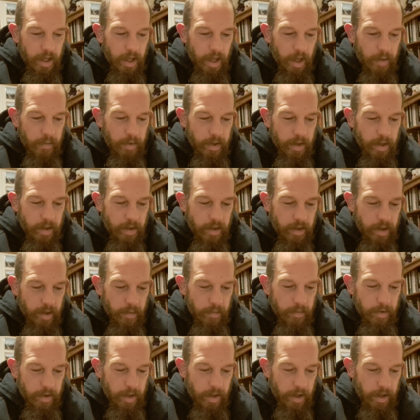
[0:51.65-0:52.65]
I mean, in
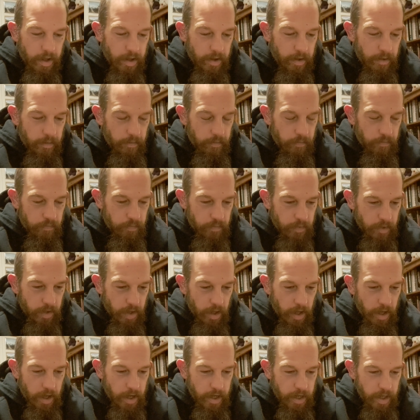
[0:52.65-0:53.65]
some of the
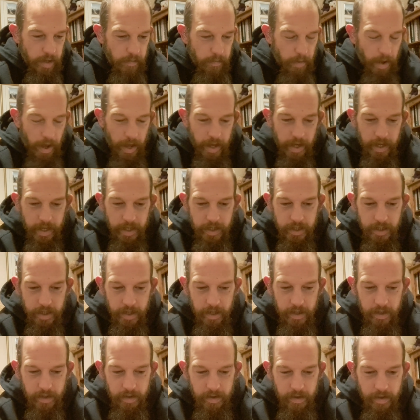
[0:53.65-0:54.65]
early
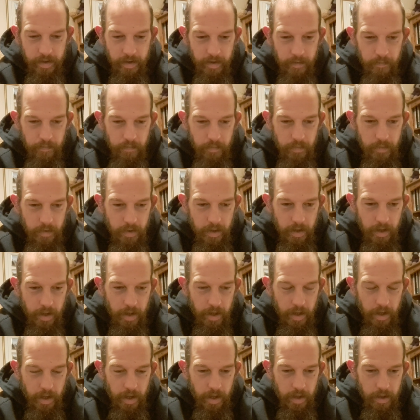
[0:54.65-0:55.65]
pages,
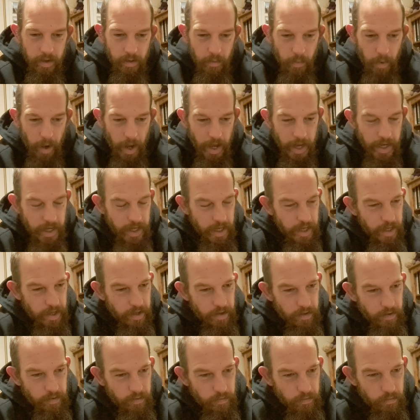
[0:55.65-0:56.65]
the way
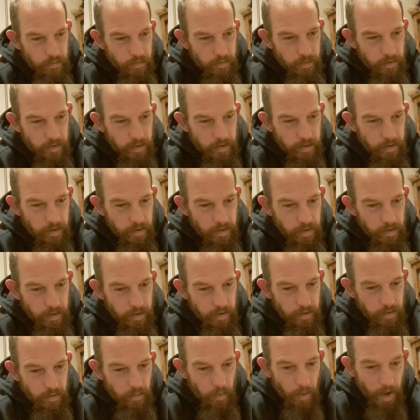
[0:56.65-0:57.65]
he,
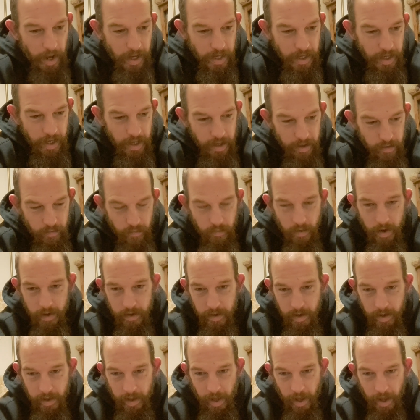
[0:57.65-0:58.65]
the way he's
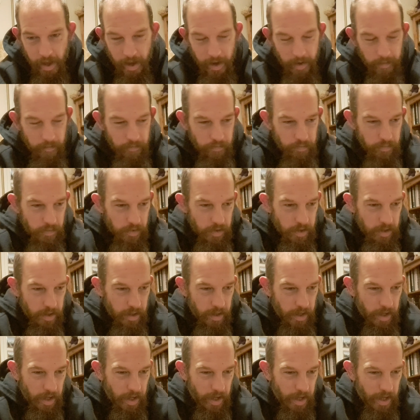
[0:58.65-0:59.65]
written it
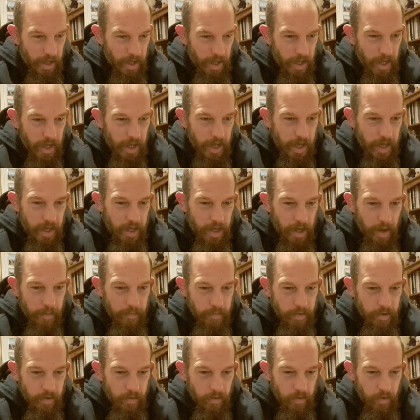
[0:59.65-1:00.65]
he
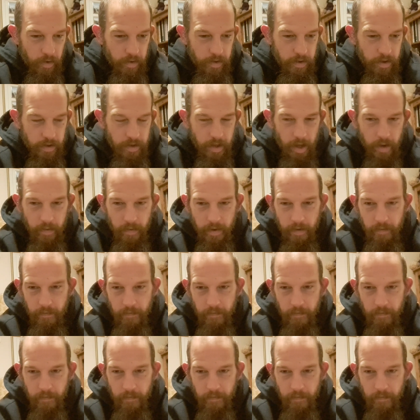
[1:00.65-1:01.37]
comes across as though he